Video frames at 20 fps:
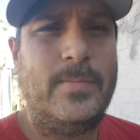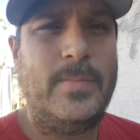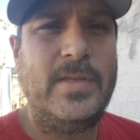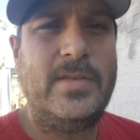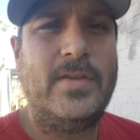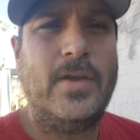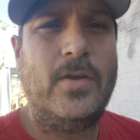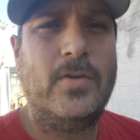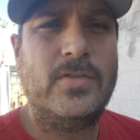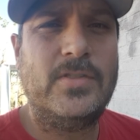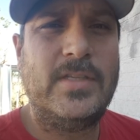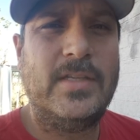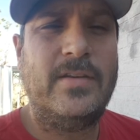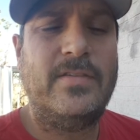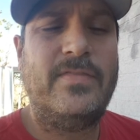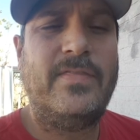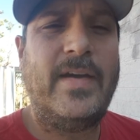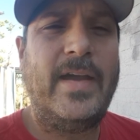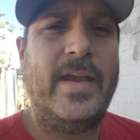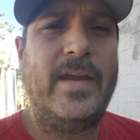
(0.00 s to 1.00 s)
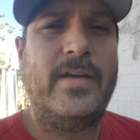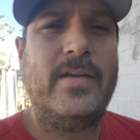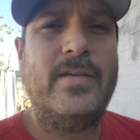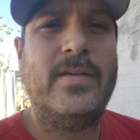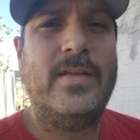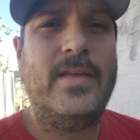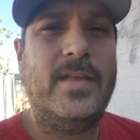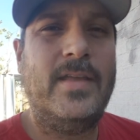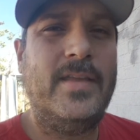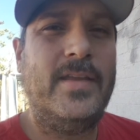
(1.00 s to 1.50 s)
to be toast in a fire.
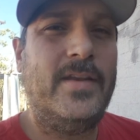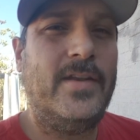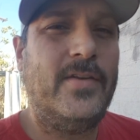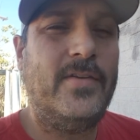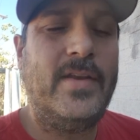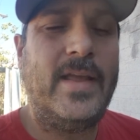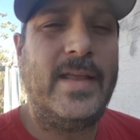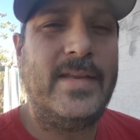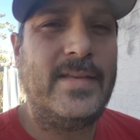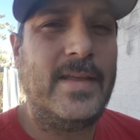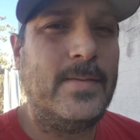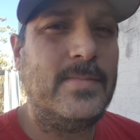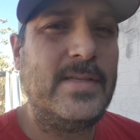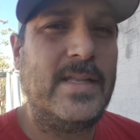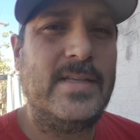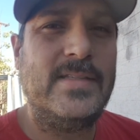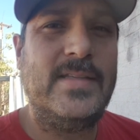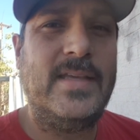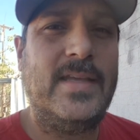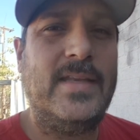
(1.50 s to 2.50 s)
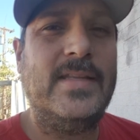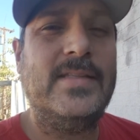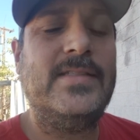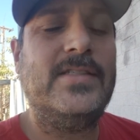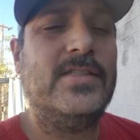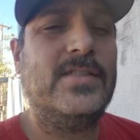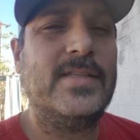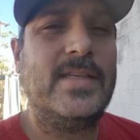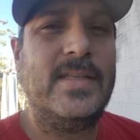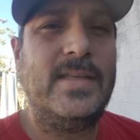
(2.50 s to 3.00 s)
9 times out of 10, it's
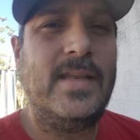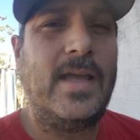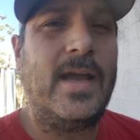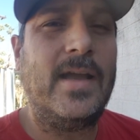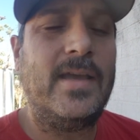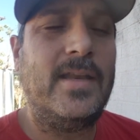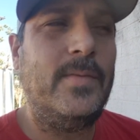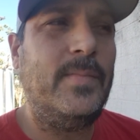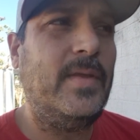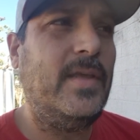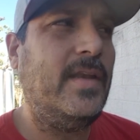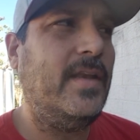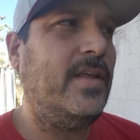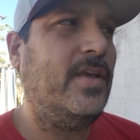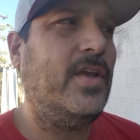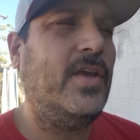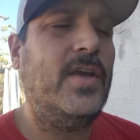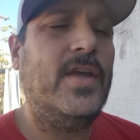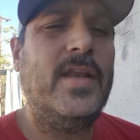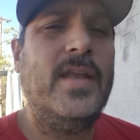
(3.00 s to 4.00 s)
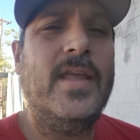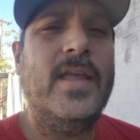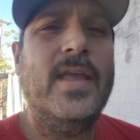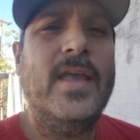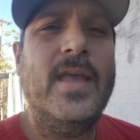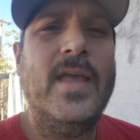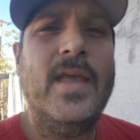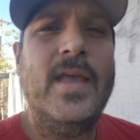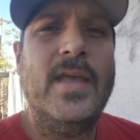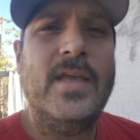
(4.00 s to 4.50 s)
just not going to be any good.
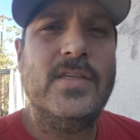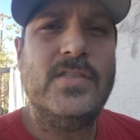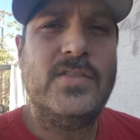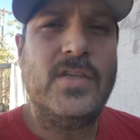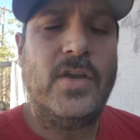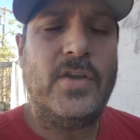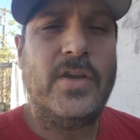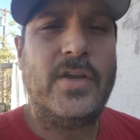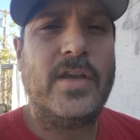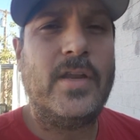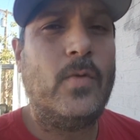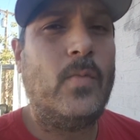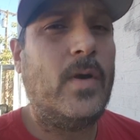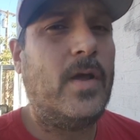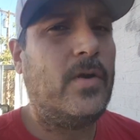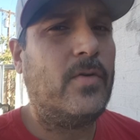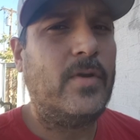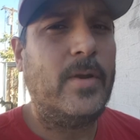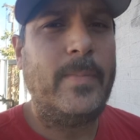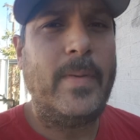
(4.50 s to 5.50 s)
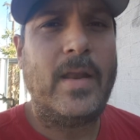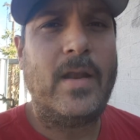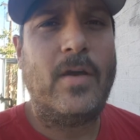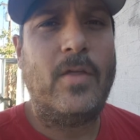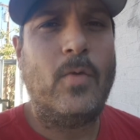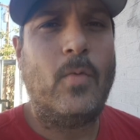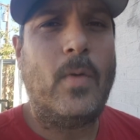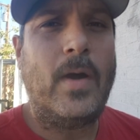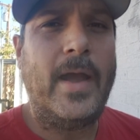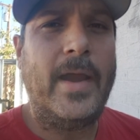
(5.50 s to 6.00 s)
So you're going to want to rip out all
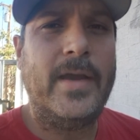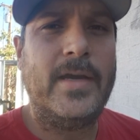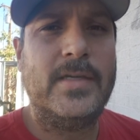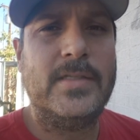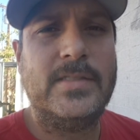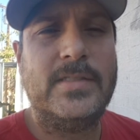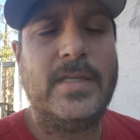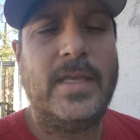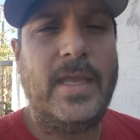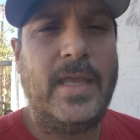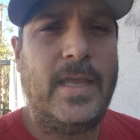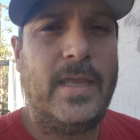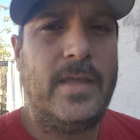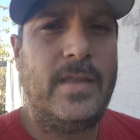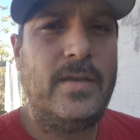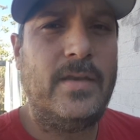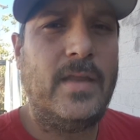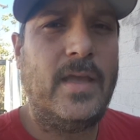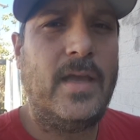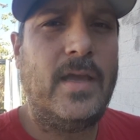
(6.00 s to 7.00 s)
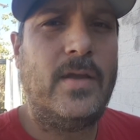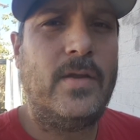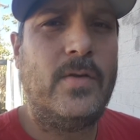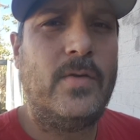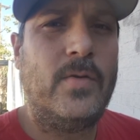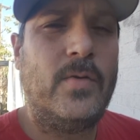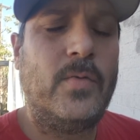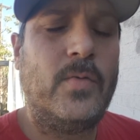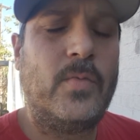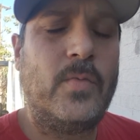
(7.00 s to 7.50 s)
the wires and
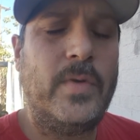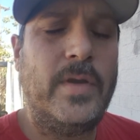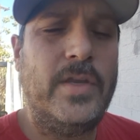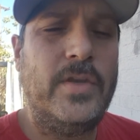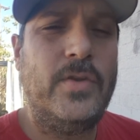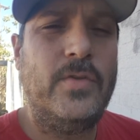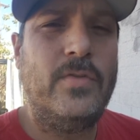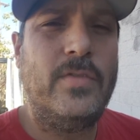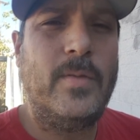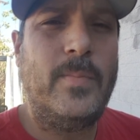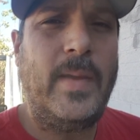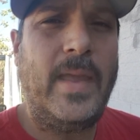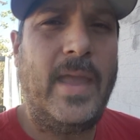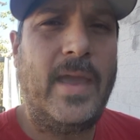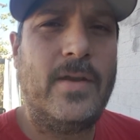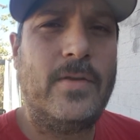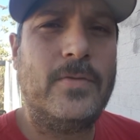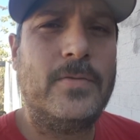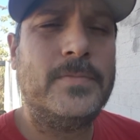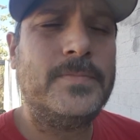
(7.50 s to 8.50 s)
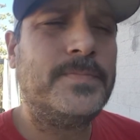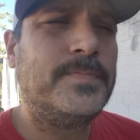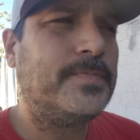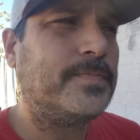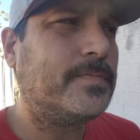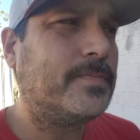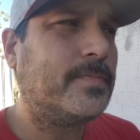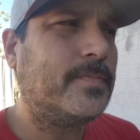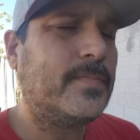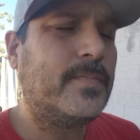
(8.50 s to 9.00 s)
redo the panel.
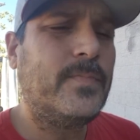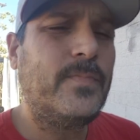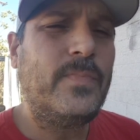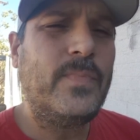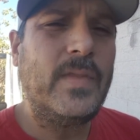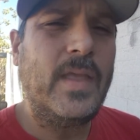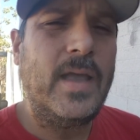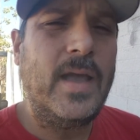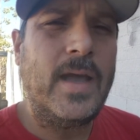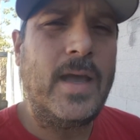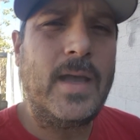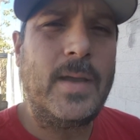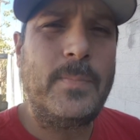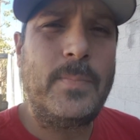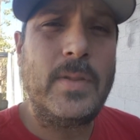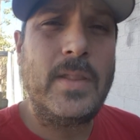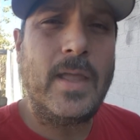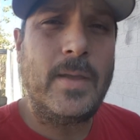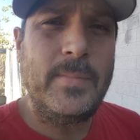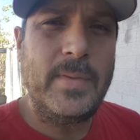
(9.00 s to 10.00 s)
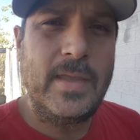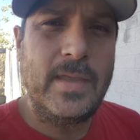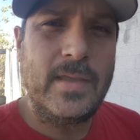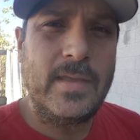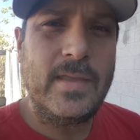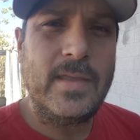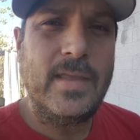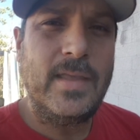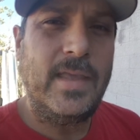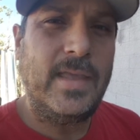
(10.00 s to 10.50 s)
Plumbing
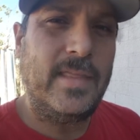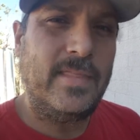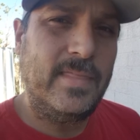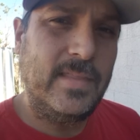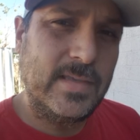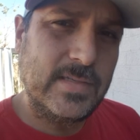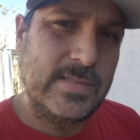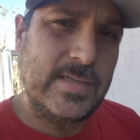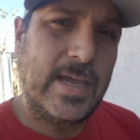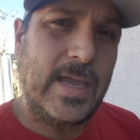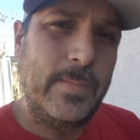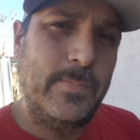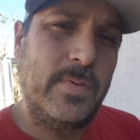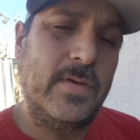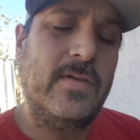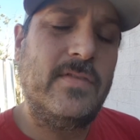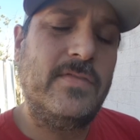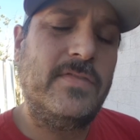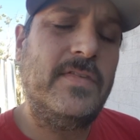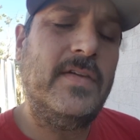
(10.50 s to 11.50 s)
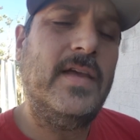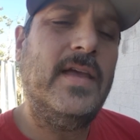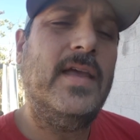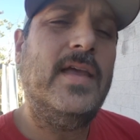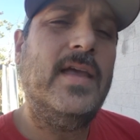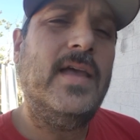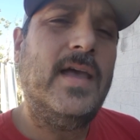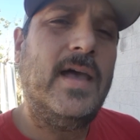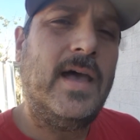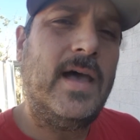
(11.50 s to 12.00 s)
in this type of
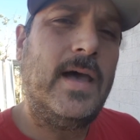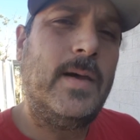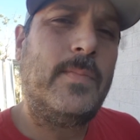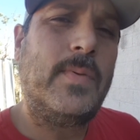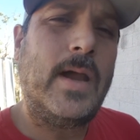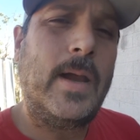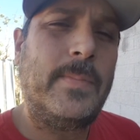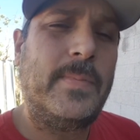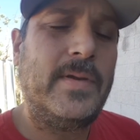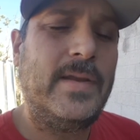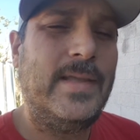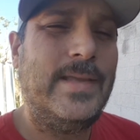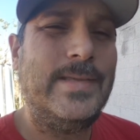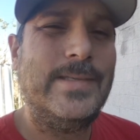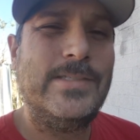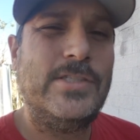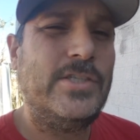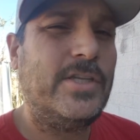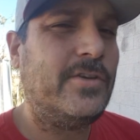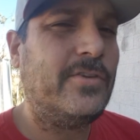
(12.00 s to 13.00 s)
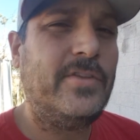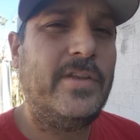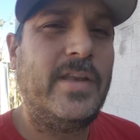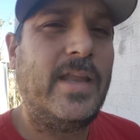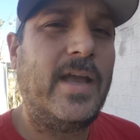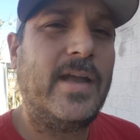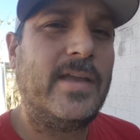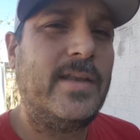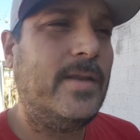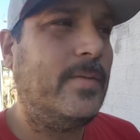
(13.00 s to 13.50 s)
property is generally
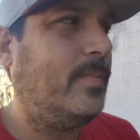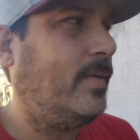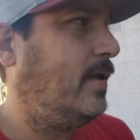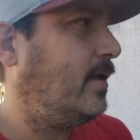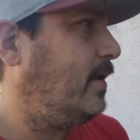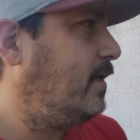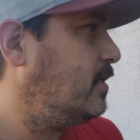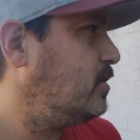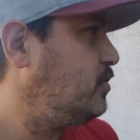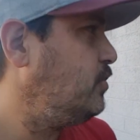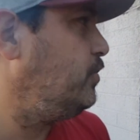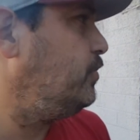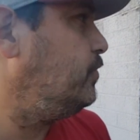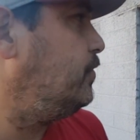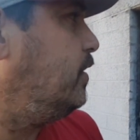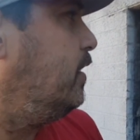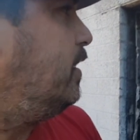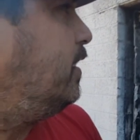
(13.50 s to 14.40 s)
not going to be an issue.